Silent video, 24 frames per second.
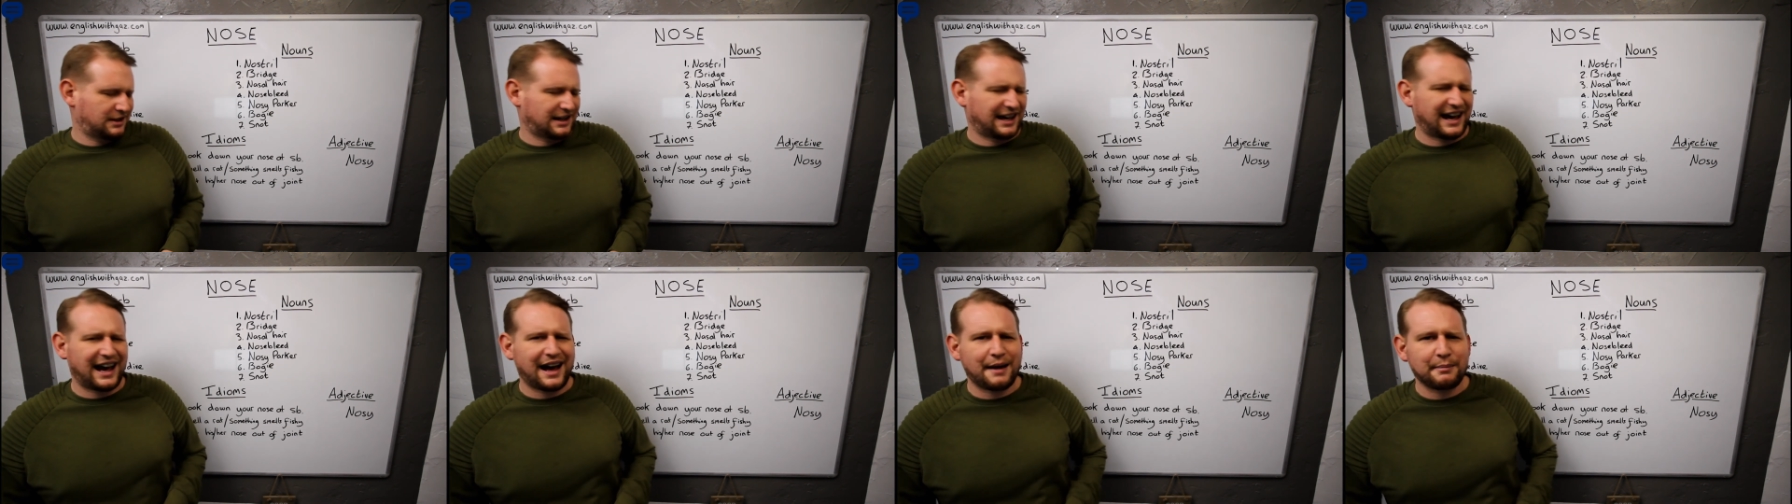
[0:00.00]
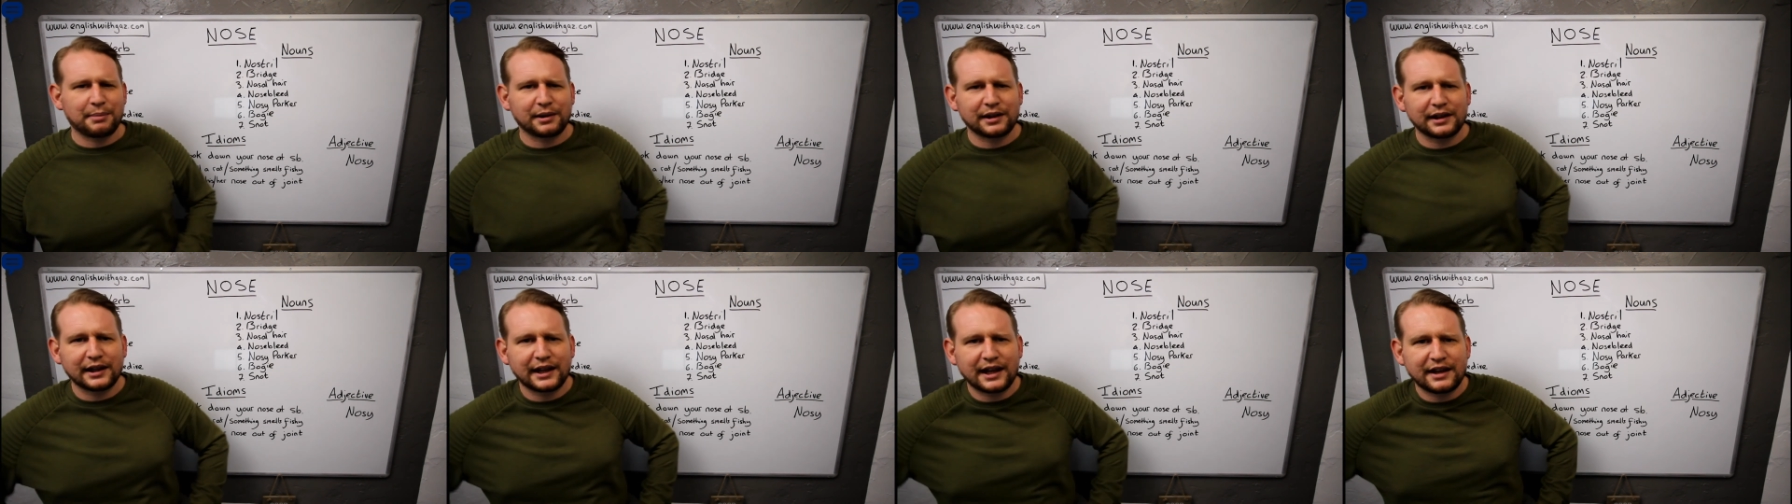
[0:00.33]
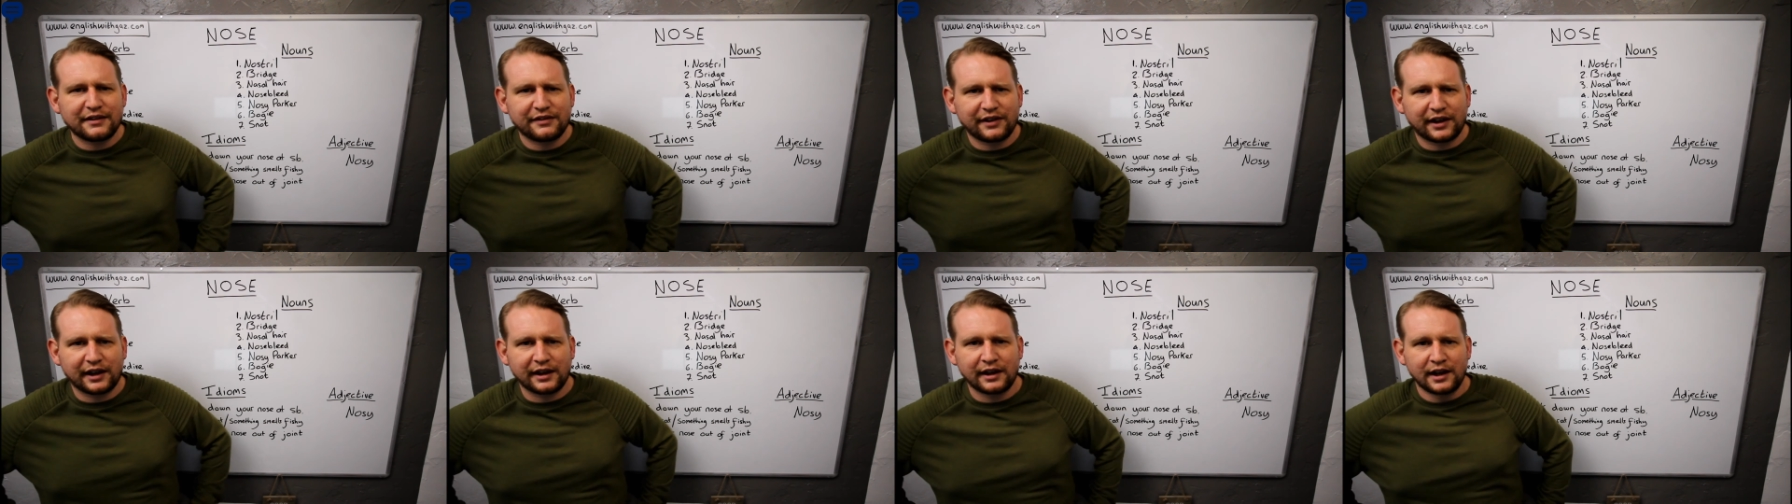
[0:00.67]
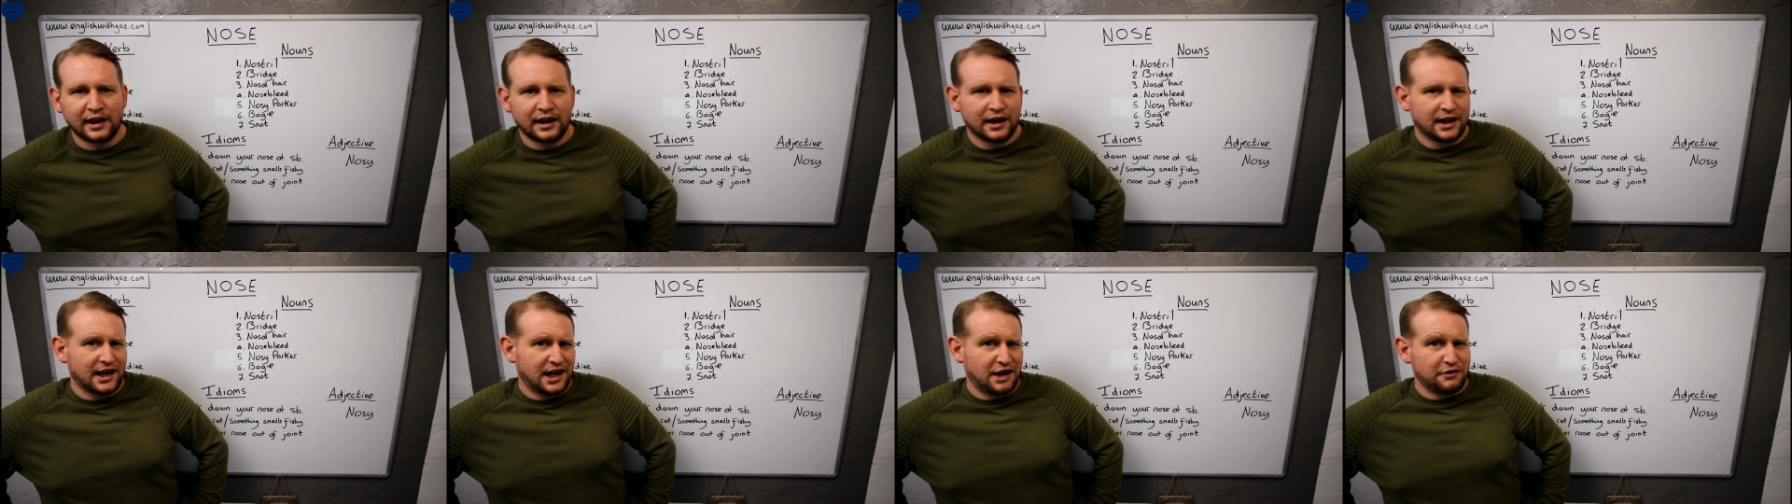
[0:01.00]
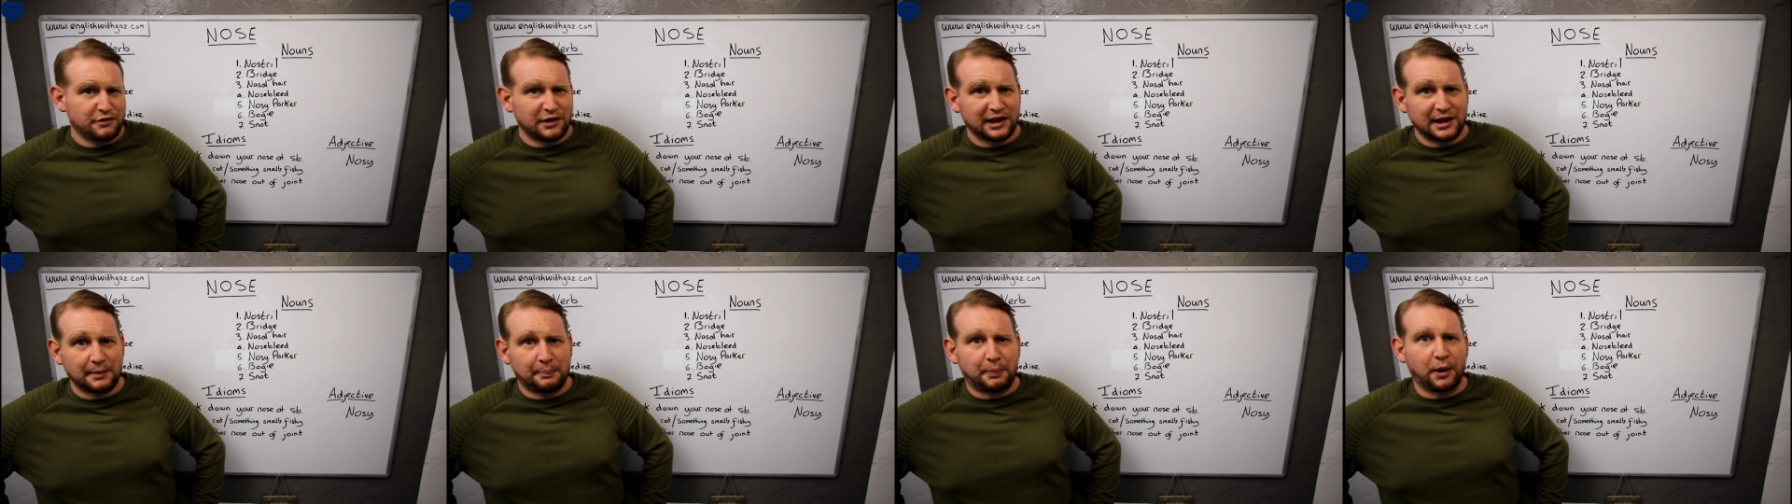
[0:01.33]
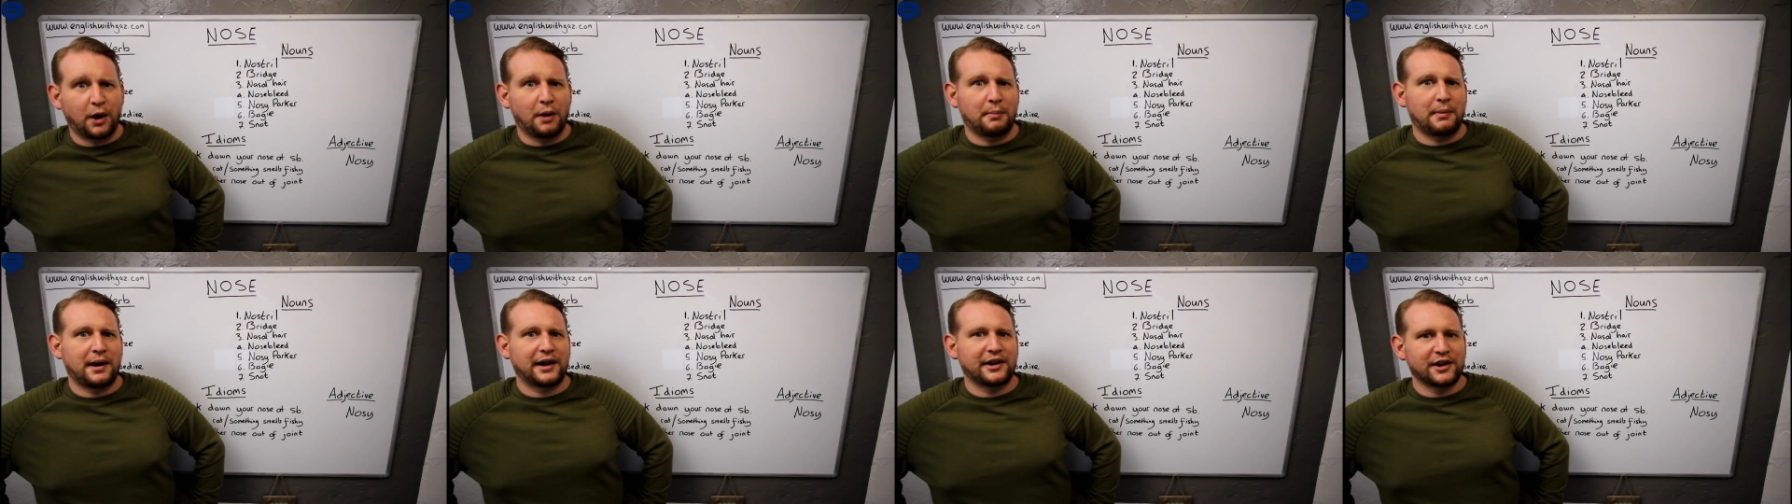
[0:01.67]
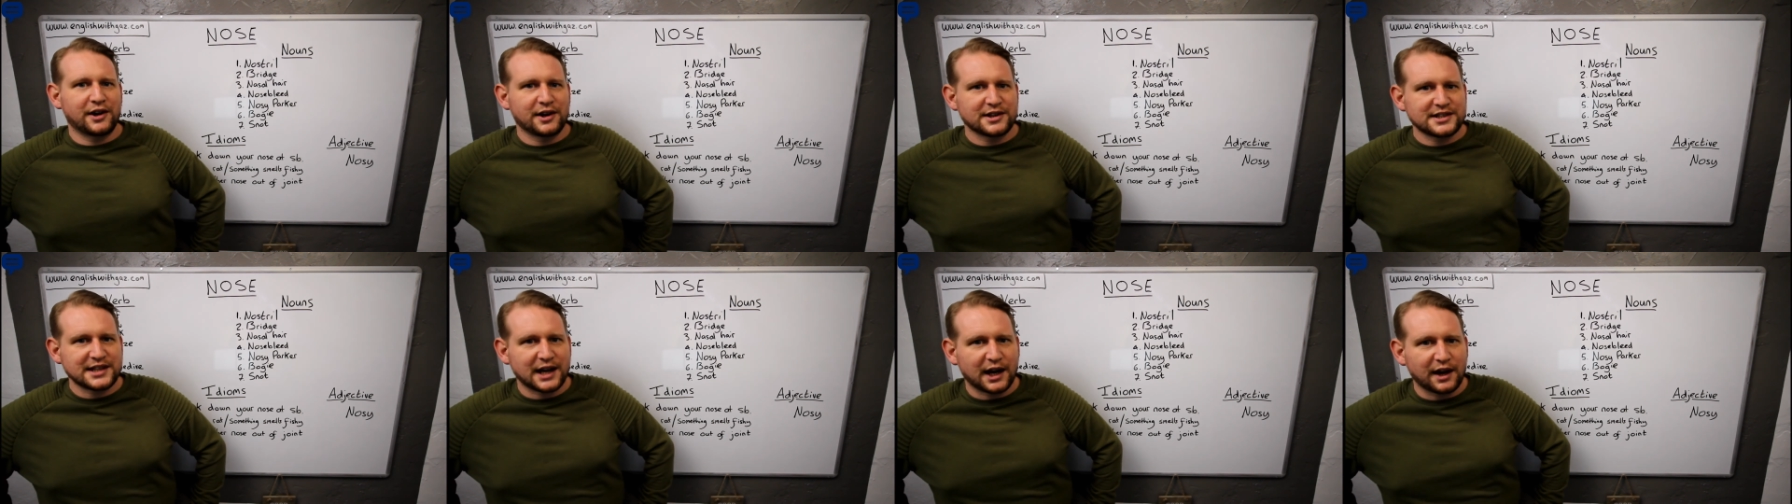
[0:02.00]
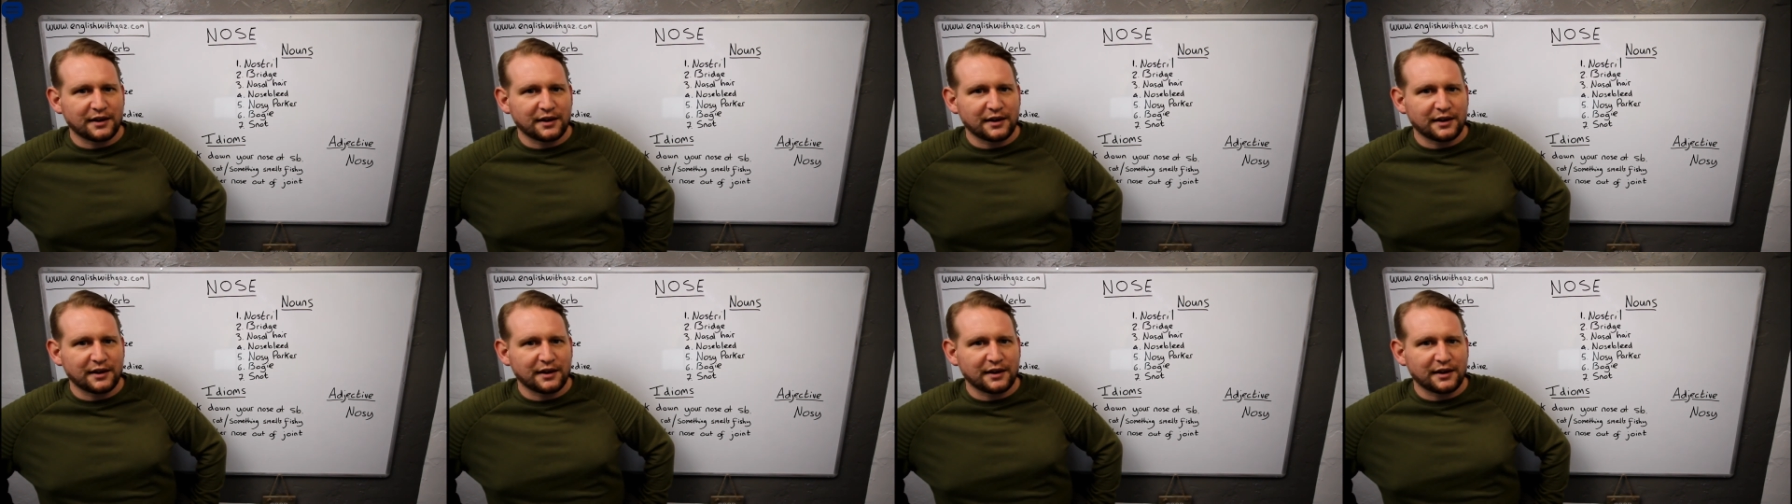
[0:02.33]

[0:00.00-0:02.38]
I can't believe it. He really put my nose out